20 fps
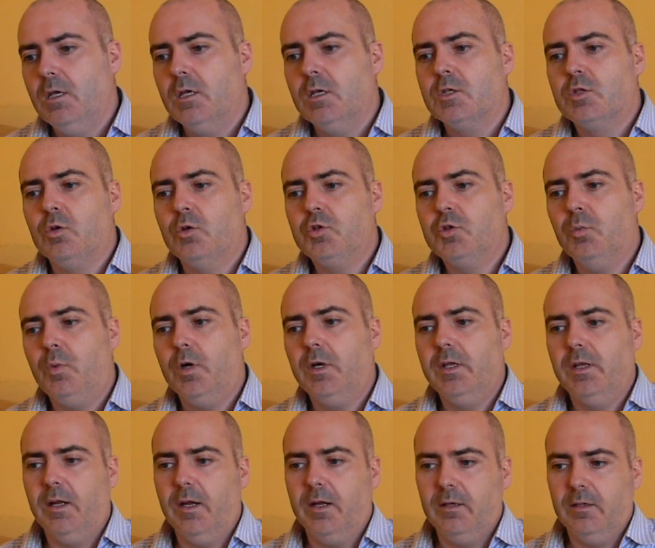Social Work
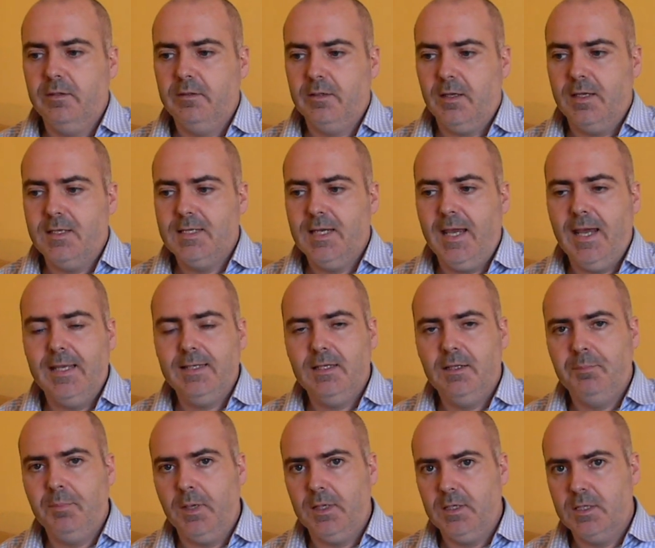in Ireland is
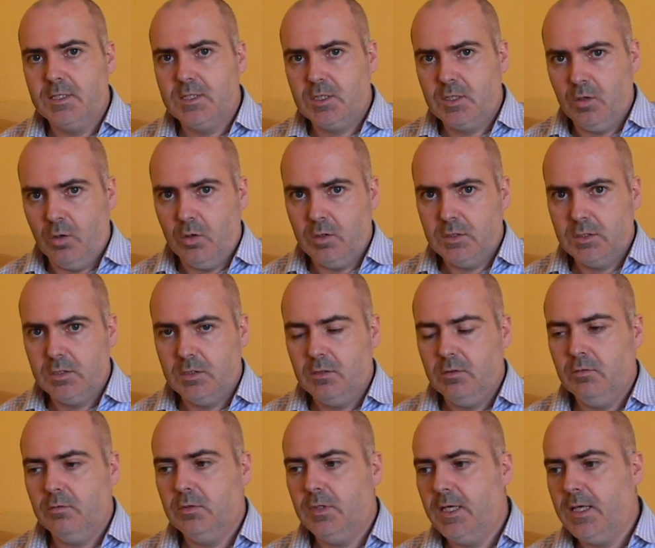headed by a Scot,
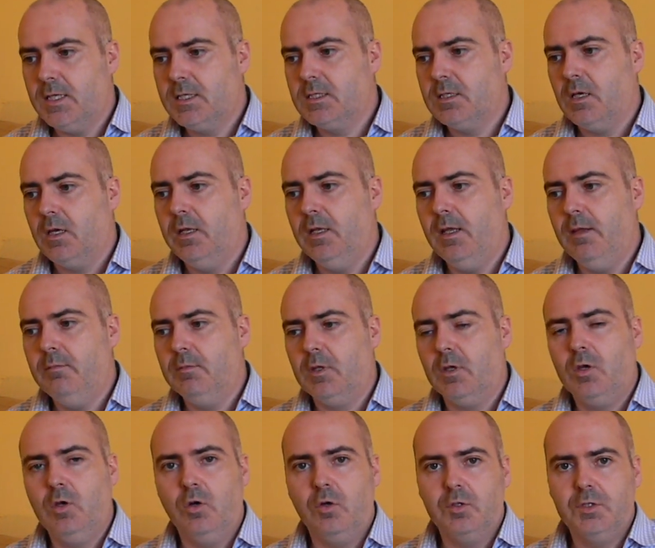no less, named
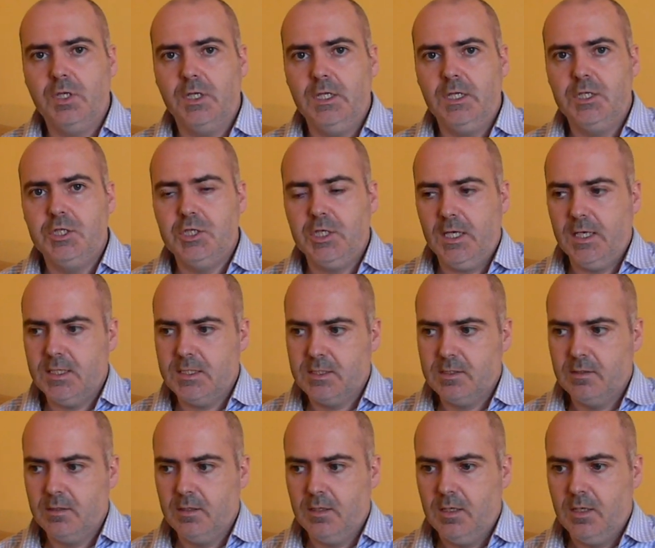Gordon
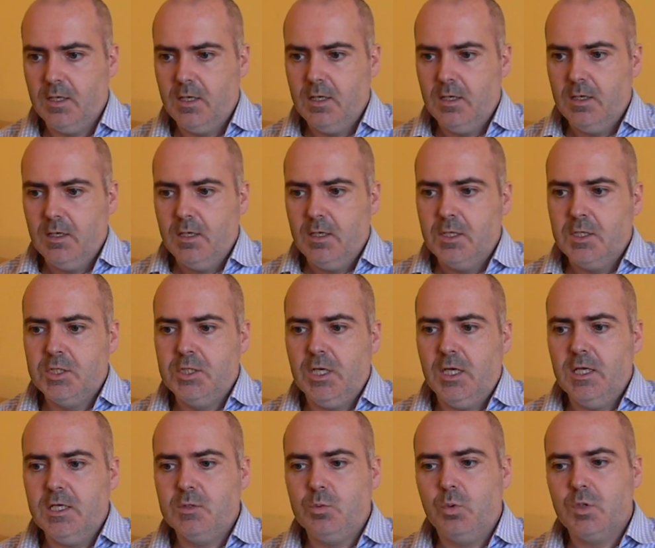Jays.
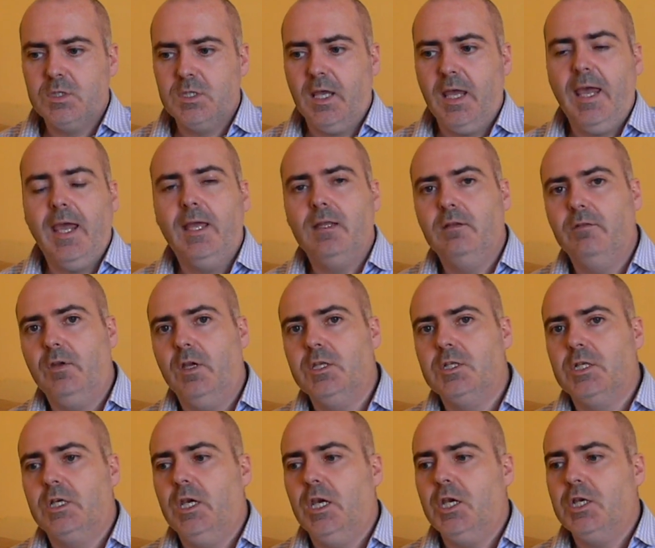Jays was the head of
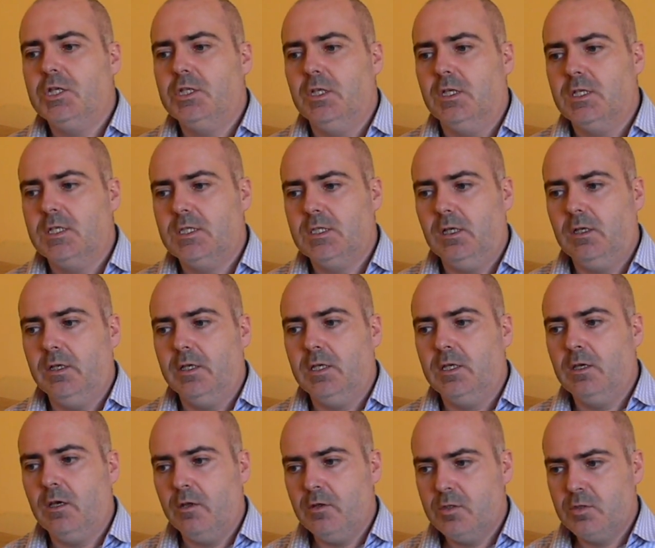education at Stirling
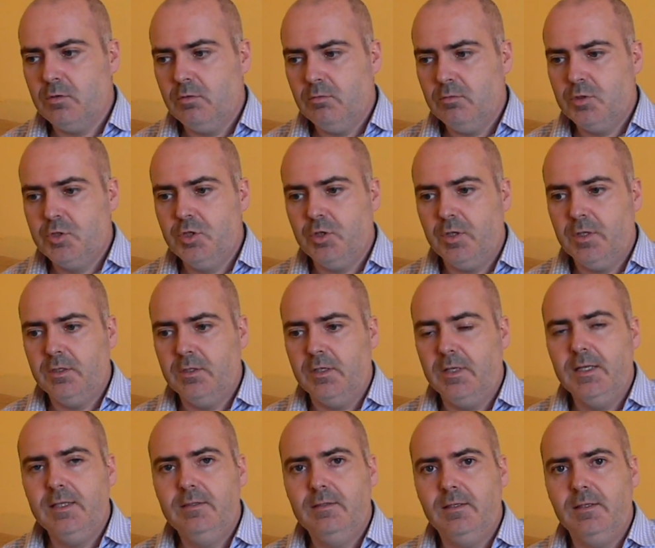Council during the
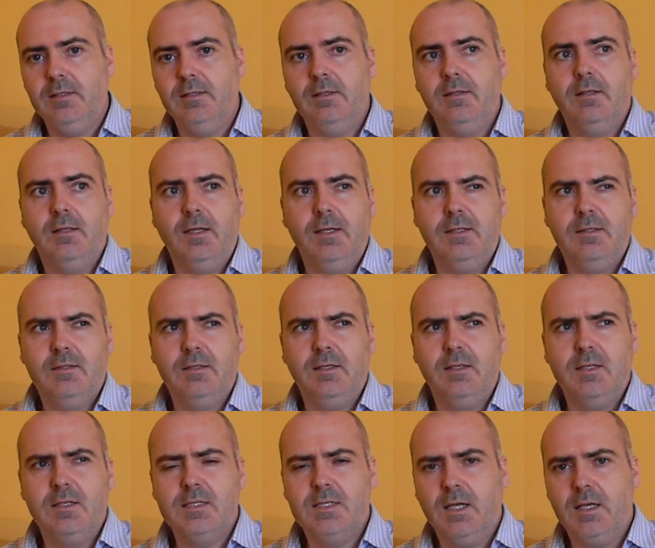
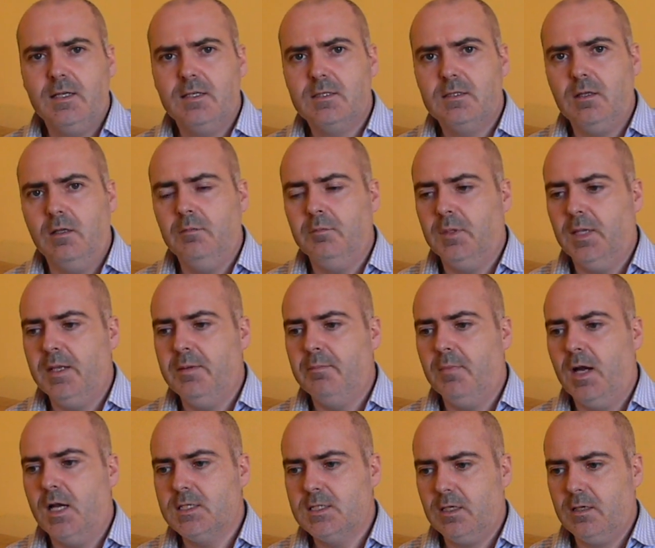1996 Dunblane
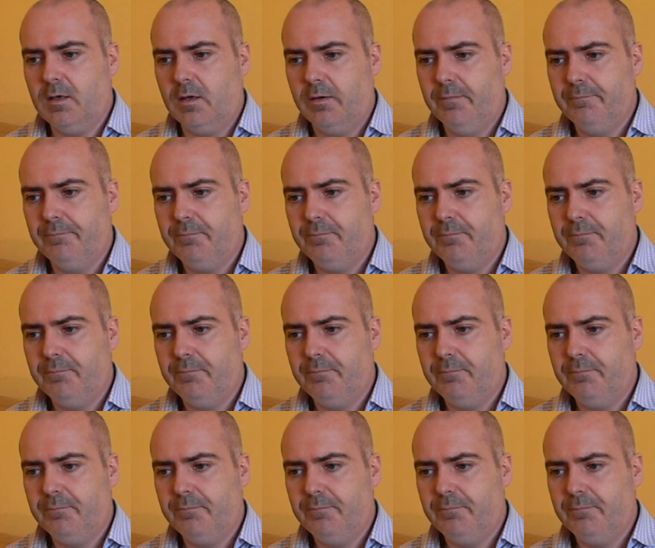massacre.